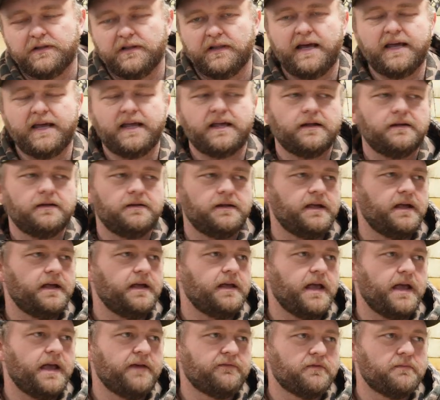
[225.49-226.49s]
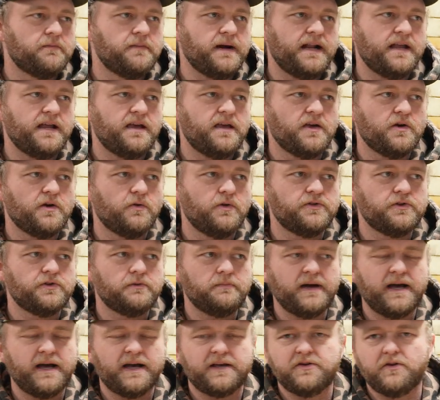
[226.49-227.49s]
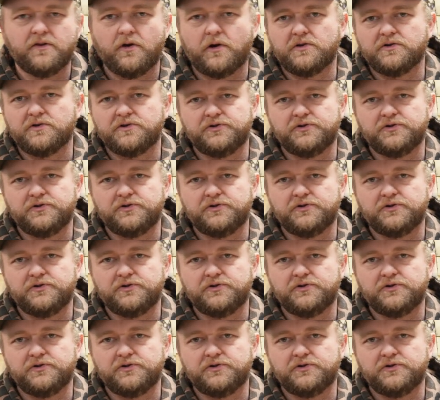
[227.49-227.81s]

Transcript: Like, everybody can go in their backyard